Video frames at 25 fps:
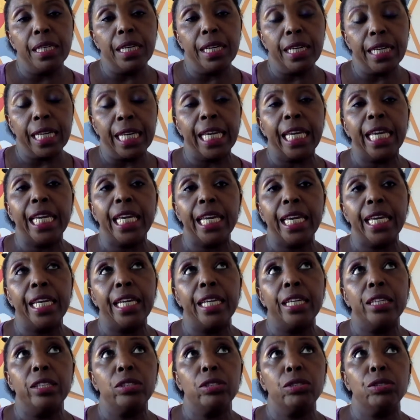
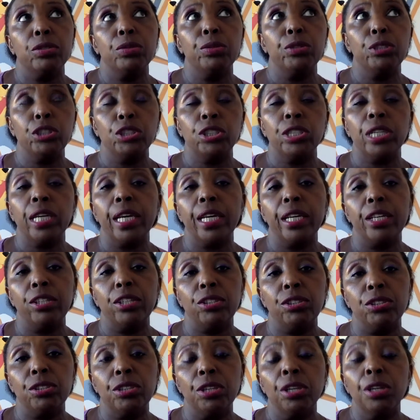key to
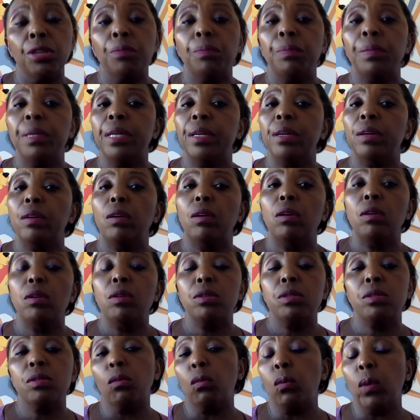change,
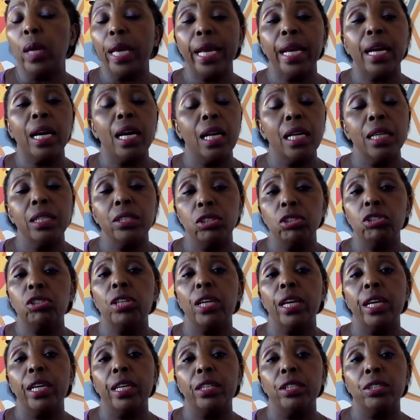because we can't
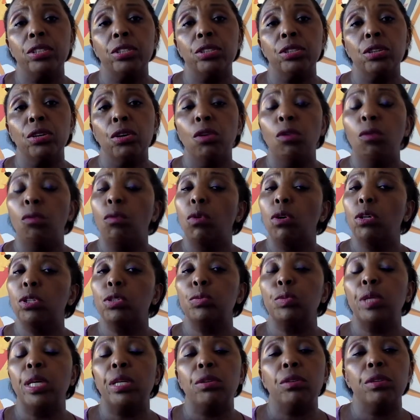change what
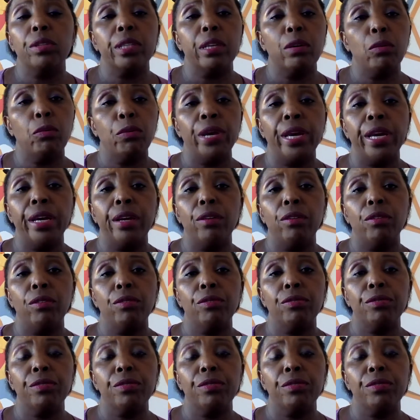we're not aware of.